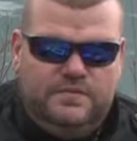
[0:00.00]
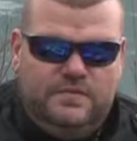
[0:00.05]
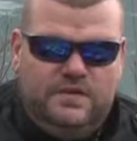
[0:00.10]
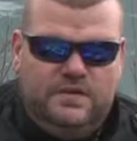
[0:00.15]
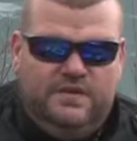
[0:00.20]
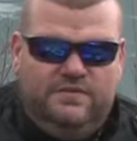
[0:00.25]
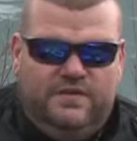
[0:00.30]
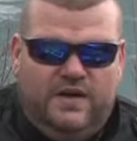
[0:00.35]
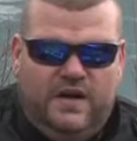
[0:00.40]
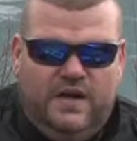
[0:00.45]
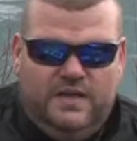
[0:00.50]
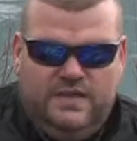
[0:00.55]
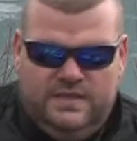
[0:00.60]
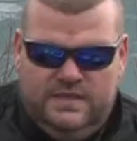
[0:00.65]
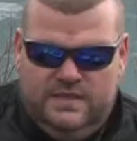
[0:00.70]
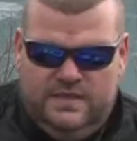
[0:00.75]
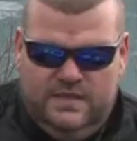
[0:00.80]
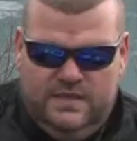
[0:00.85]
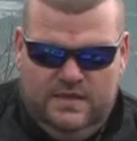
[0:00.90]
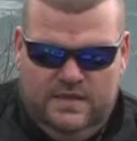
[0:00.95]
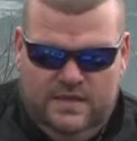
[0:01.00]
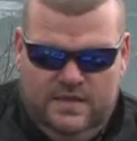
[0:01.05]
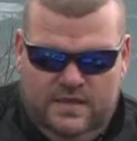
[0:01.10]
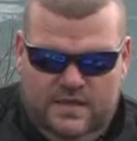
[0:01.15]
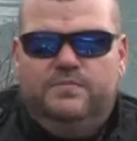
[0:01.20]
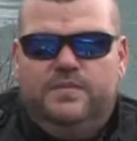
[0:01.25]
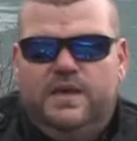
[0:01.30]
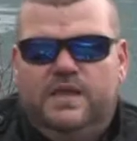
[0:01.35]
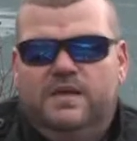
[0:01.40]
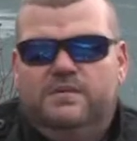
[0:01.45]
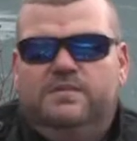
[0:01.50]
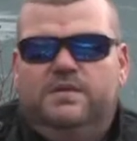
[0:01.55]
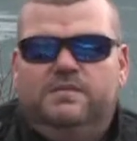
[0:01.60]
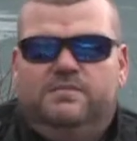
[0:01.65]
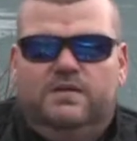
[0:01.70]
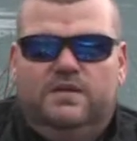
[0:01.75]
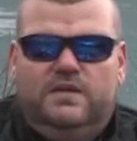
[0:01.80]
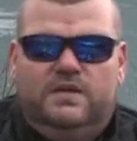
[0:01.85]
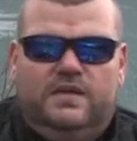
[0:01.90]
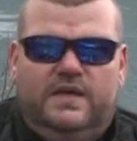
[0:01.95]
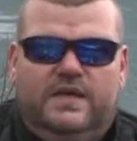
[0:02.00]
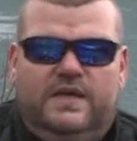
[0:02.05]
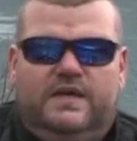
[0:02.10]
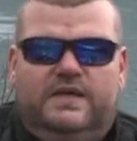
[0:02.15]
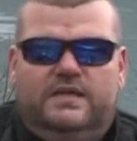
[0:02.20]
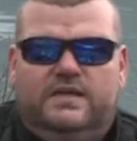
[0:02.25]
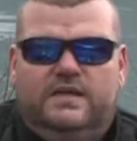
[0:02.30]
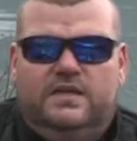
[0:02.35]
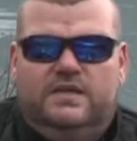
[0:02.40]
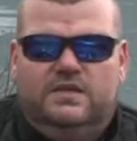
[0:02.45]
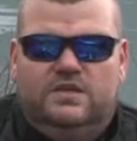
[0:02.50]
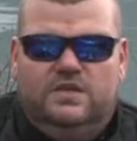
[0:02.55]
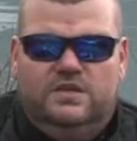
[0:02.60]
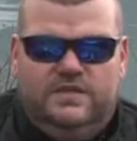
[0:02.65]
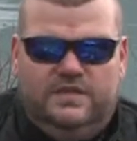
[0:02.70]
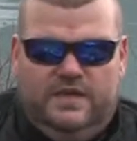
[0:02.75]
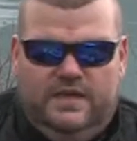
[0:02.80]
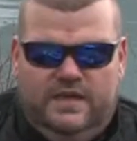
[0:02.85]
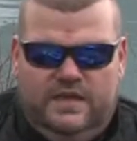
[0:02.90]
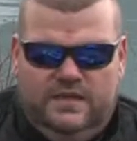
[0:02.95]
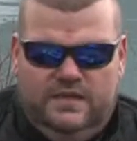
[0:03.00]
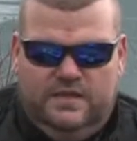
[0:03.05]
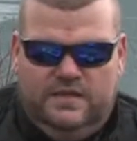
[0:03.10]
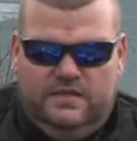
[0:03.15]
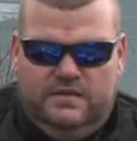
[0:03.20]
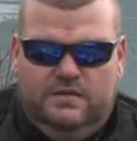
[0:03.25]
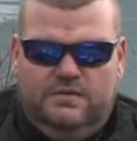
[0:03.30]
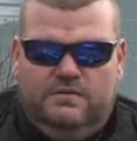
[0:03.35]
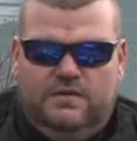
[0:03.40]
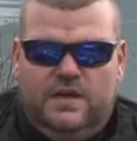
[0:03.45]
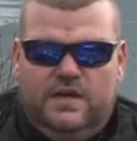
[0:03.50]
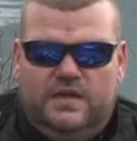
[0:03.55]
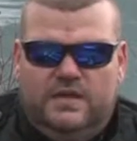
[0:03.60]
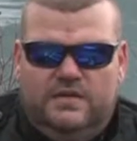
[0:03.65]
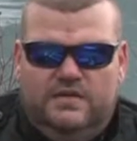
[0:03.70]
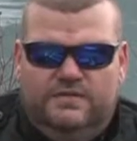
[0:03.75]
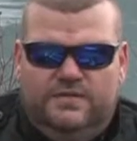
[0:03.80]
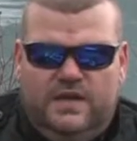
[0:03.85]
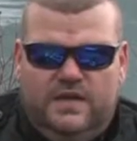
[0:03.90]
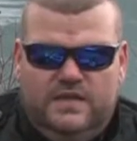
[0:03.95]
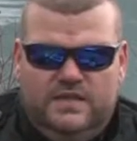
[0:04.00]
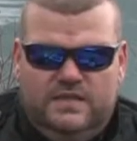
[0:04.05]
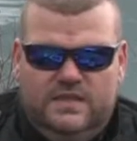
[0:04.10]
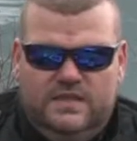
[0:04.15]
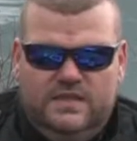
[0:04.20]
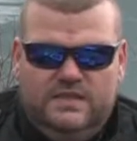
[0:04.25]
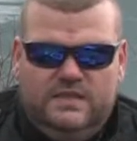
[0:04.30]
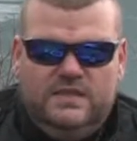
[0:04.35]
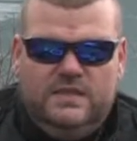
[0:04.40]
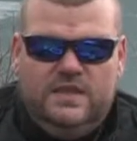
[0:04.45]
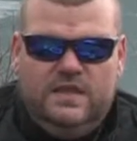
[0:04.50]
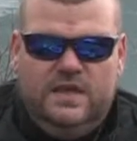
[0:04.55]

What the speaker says: device. Many people can't understand in rugged devices,